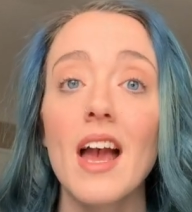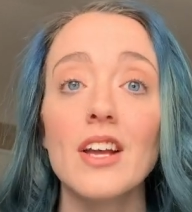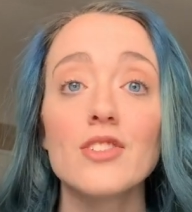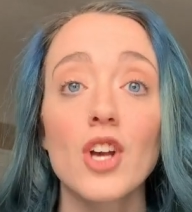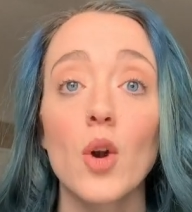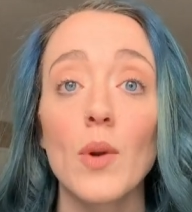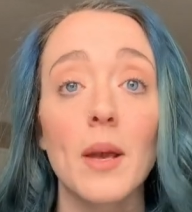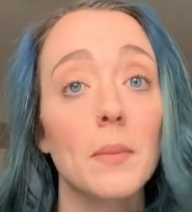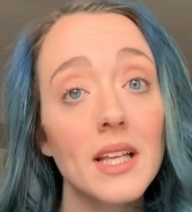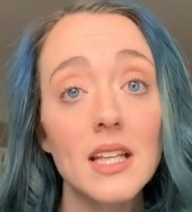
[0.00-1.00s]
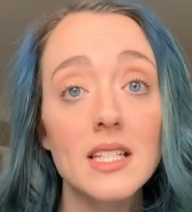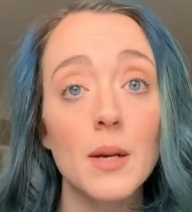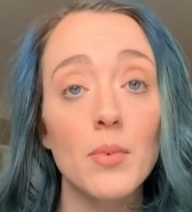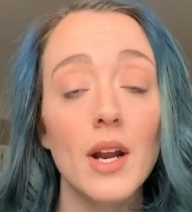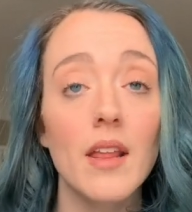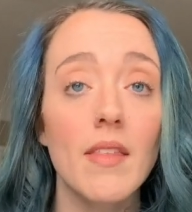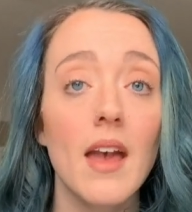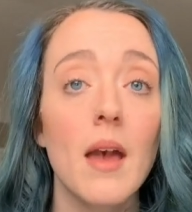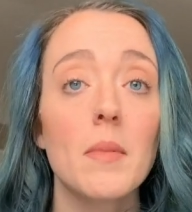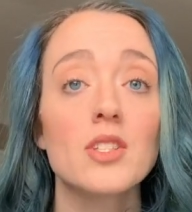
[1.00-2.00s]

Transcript: And so we completely separated them.